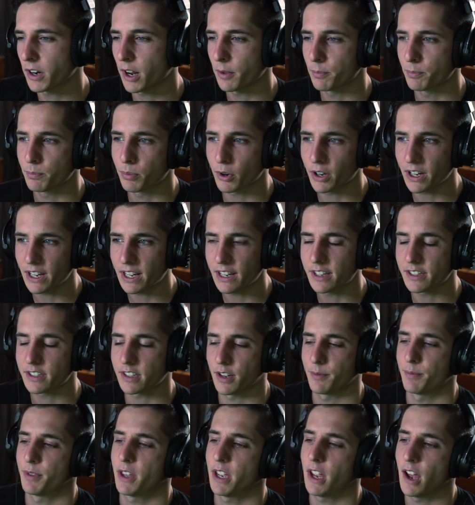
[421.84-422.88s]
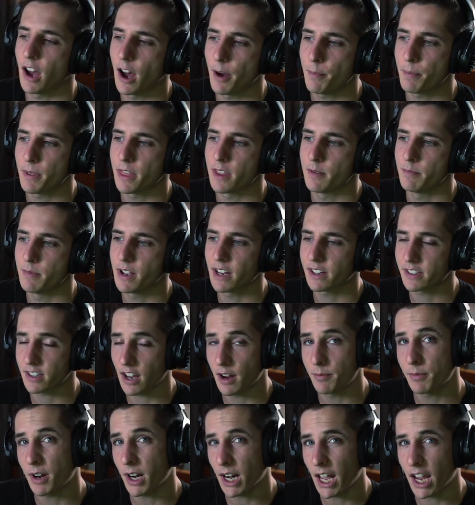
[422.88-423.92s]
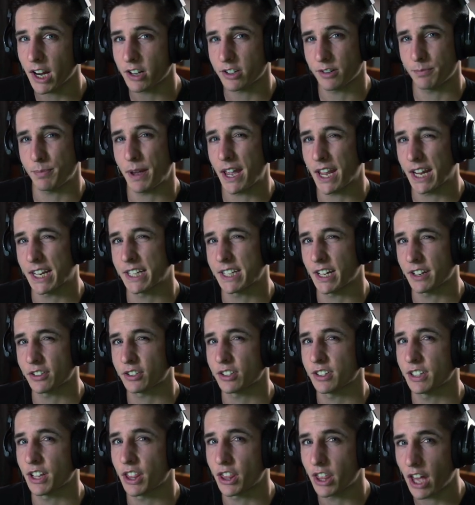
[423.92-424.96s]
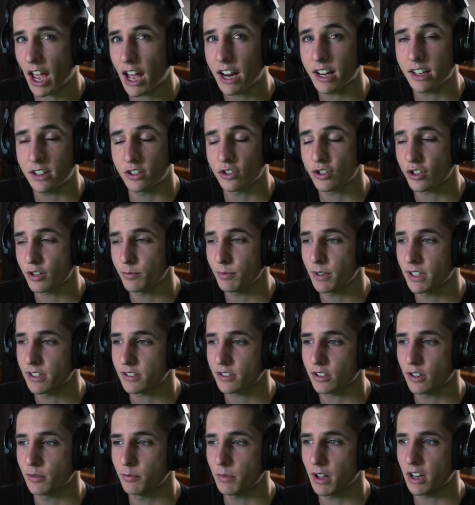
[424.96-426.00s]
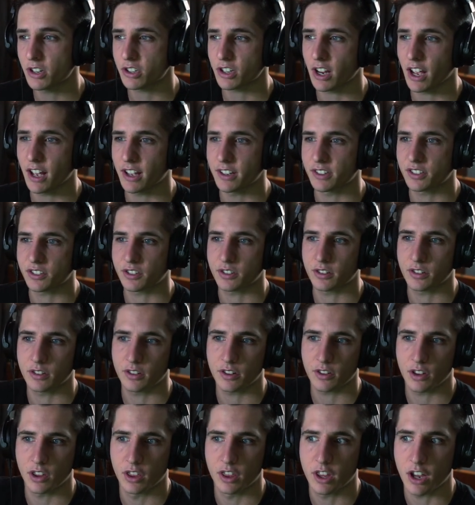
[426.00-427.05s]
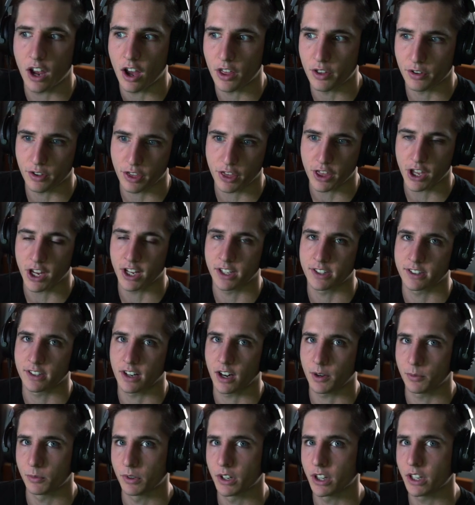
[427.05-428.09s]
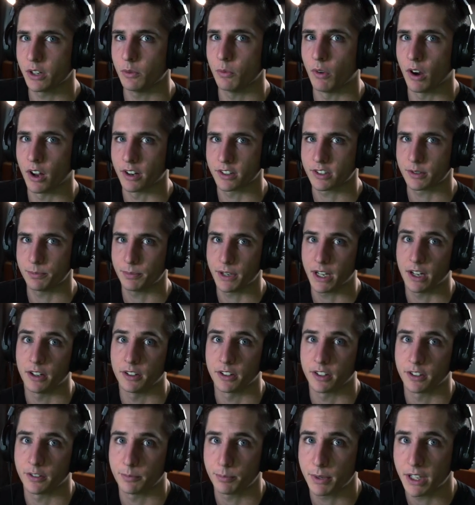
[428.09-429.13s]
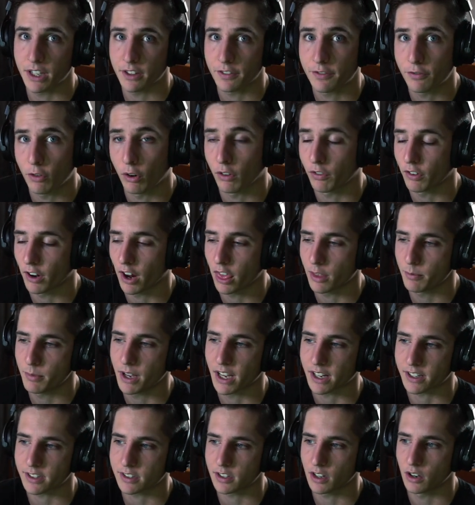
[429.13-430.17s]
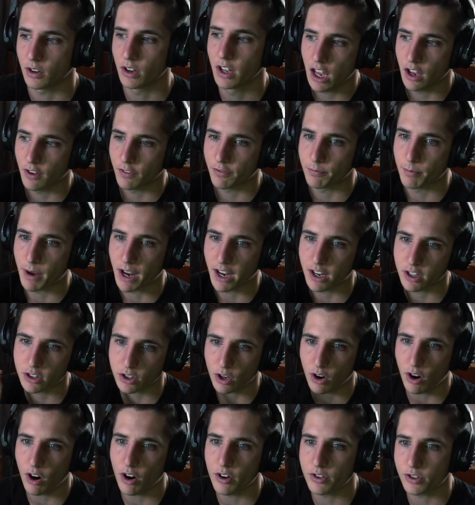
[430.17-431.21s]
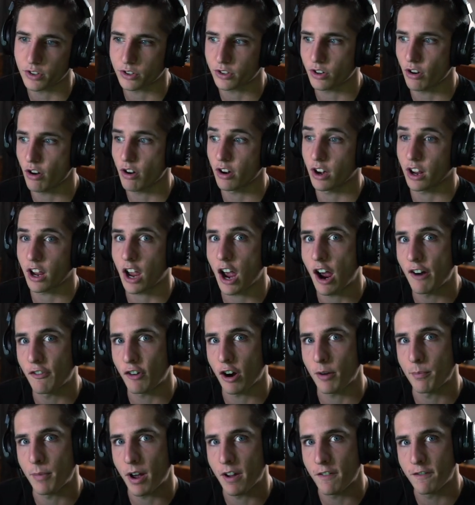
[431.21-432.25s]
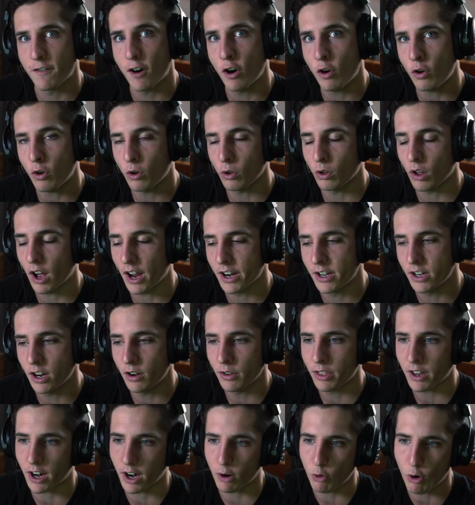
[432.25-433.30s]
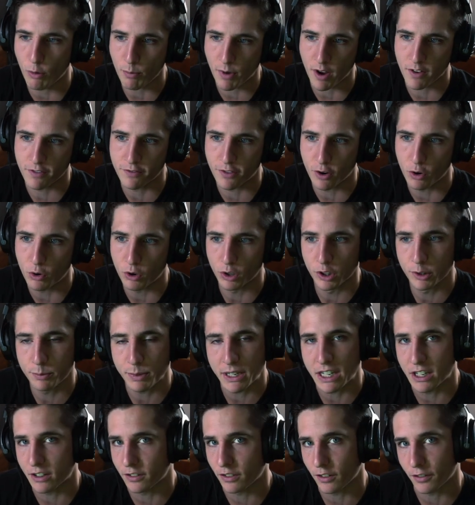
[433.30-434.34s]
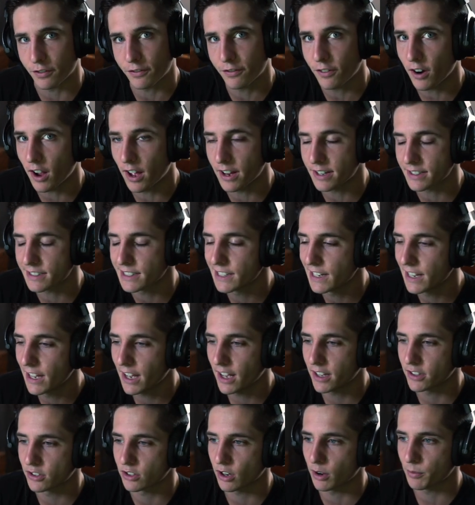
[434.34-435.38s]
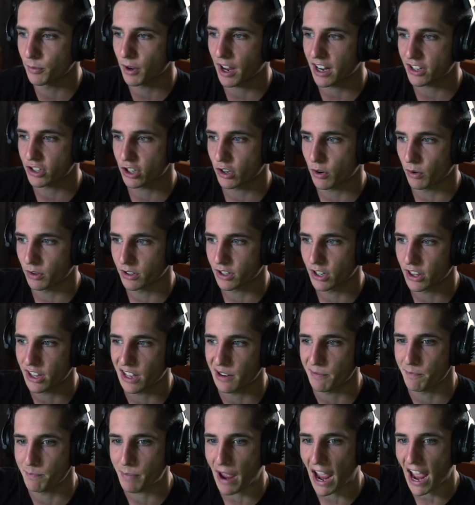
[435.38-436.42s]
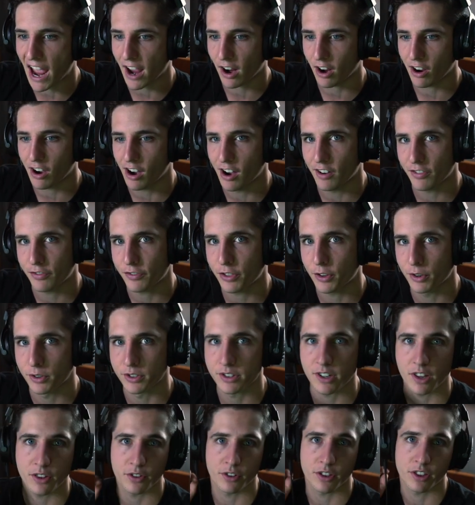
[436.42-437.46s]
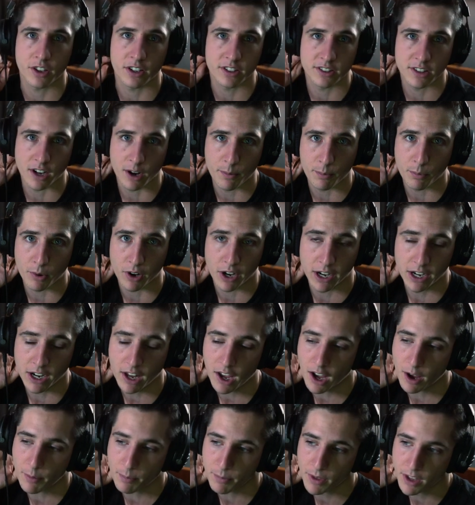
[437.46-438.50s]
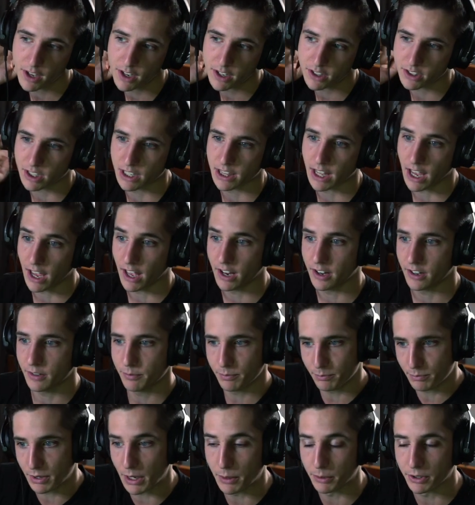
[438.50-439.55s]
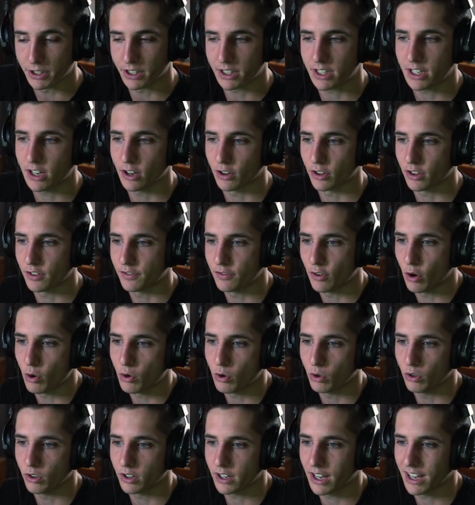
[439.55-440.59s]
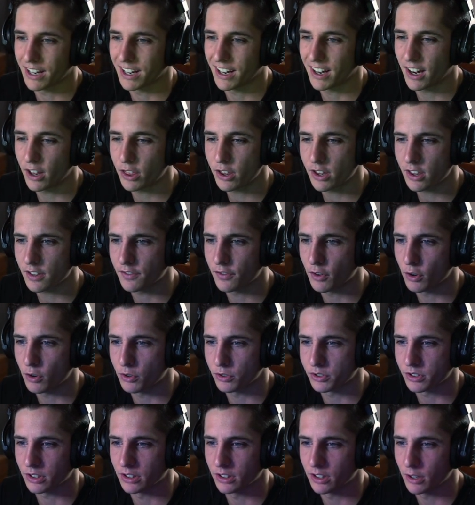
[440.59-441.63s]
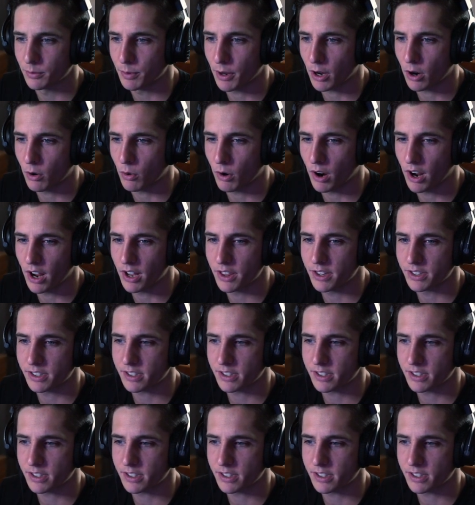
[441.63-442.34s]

I'm bringing something up in the mix, I'm not actually paying attention to that instrument so much as the other things that I really want to be able to be the forefront of the mix. So if my guitars are starting to cover up my vocal, I know that I want my vocal to be in the front. And so I'm actually going to then back off those other things that I'm bringing up to then be able to hear the vocal again. And I think the vocal is a little bit quiet.